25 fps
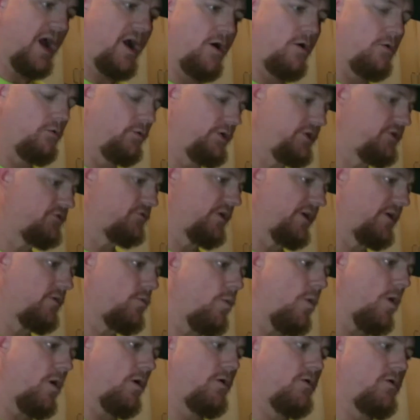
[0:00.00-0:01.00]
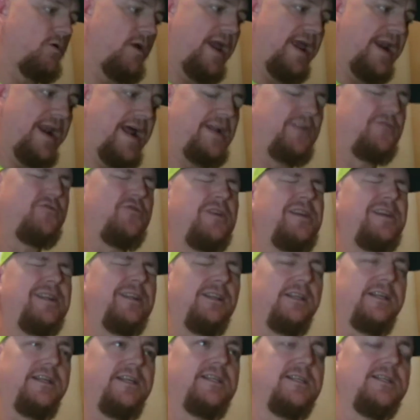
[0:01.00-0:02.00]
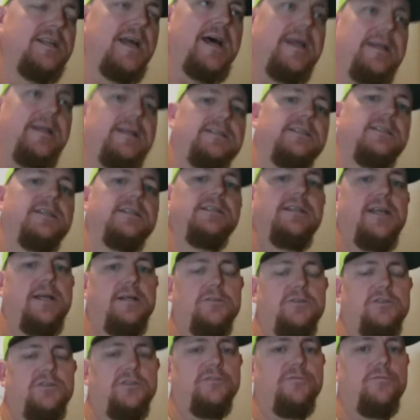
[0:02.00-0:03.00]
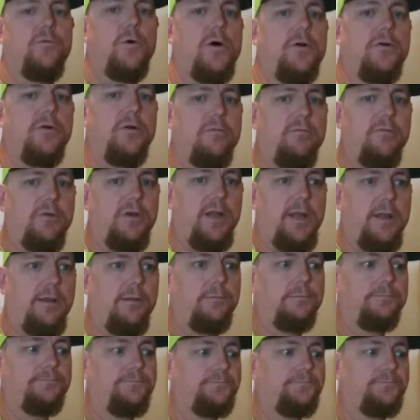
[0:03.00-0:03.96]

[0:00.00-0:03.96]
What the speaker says: I only drink water, and I drink at least 96 ounces of water every day.